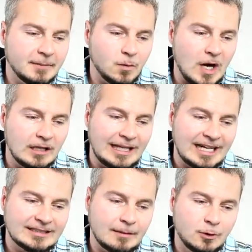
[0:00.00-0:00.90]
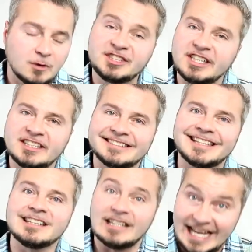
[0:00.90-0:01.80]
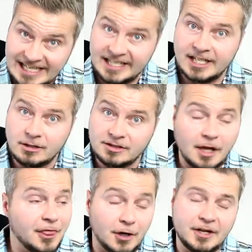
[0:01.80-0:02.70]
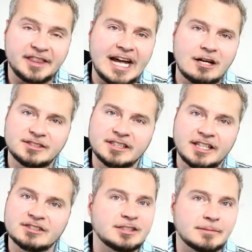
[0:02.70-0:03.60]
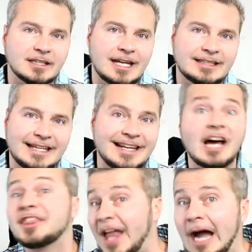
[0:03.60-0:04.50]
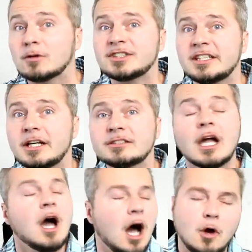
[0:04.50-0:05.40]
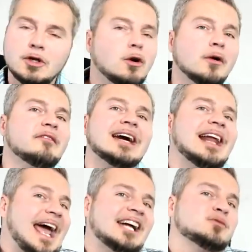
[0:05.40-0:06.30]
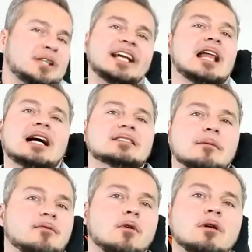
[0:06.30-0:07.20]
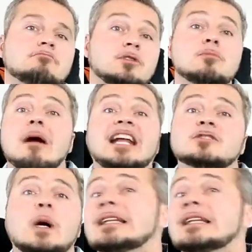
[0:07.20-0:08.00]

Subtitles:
somebody while locked up who was sentenced to light years, 30,000 years, something like that, 1,000 years. Oh, you don't even got to ask what they locked up for. You might as